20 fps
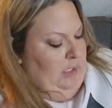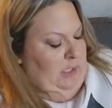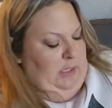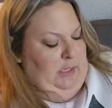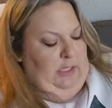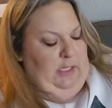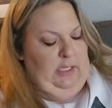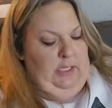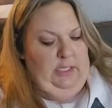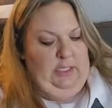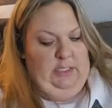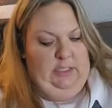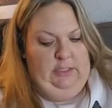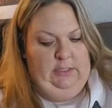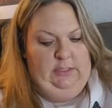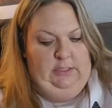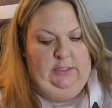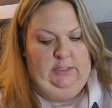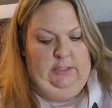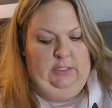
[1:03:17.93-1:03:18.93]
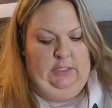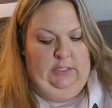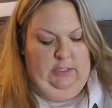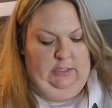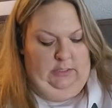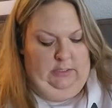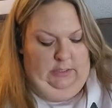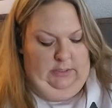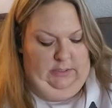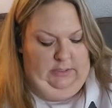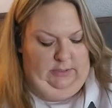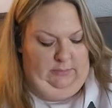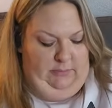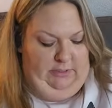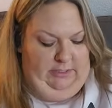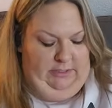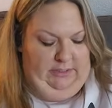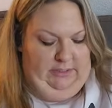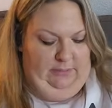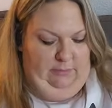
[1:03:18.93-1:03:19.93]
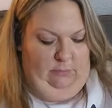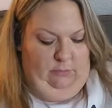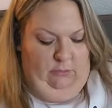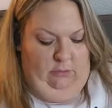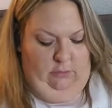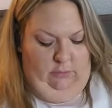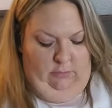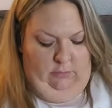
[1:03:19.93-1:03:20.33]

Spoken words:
This is my symbol